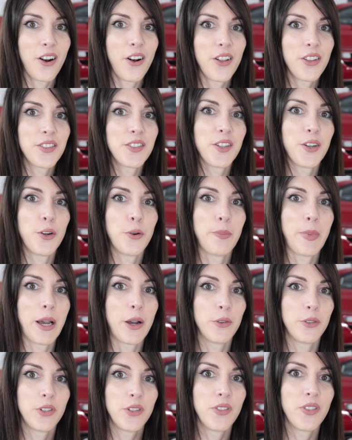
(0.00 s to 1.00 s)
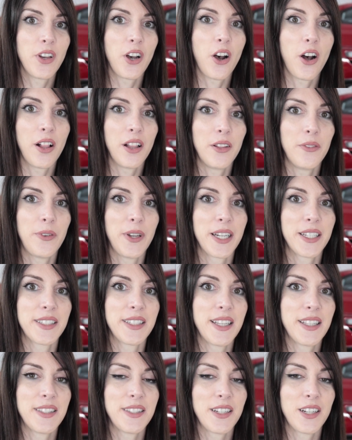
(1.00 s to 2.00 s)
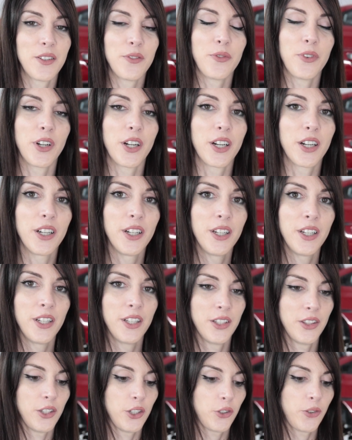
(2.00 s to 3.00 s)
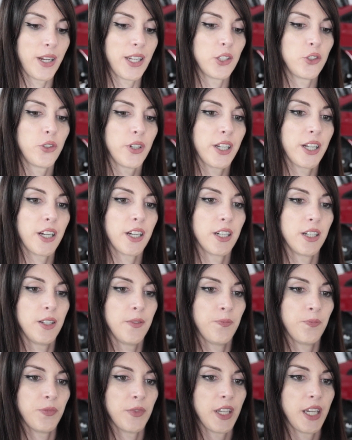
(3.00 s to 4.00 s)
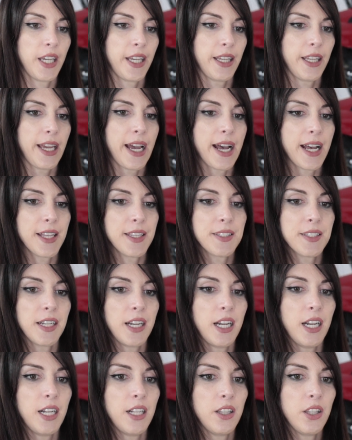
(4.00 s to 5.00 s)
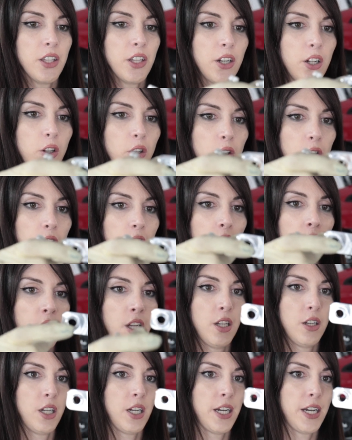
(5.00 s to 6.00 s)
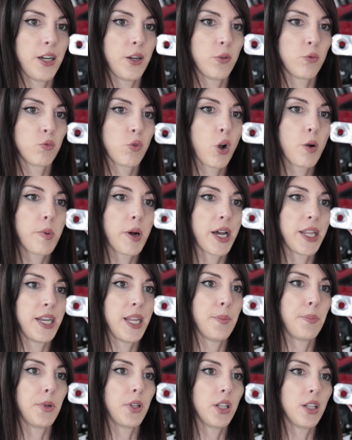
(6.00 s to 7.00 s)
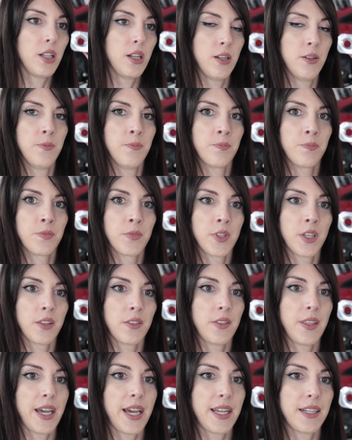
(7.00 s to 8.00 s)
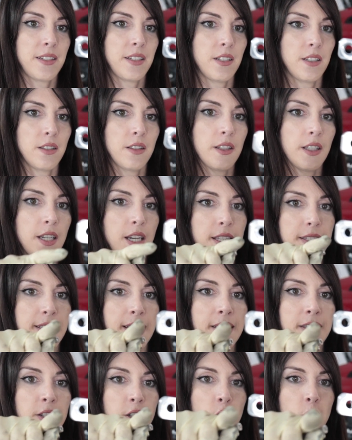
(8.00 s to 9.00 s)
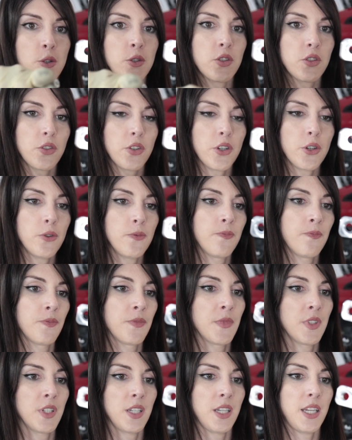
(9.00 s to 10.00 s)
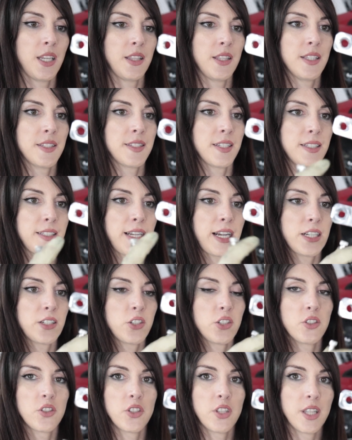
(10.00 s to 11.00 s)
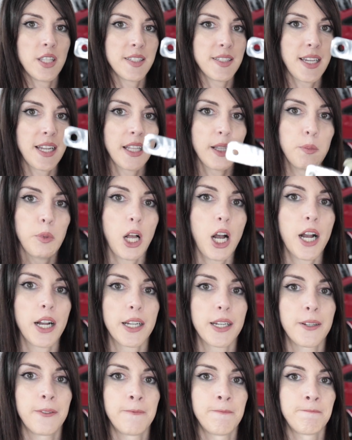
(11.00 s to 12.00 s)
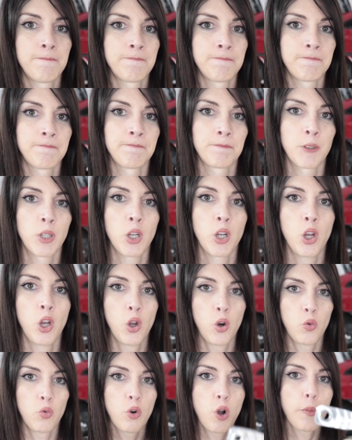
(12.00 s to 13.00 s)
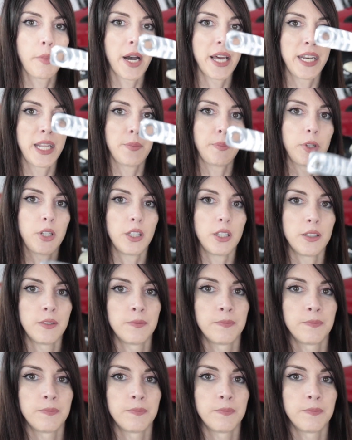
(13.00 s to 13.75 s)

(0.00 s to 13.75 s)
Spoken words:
also mount the Hall effect sensor for the crank trigger. It has a little robot nipple that the sensor goes through, and this attaches to the side of the block. Robot nipple.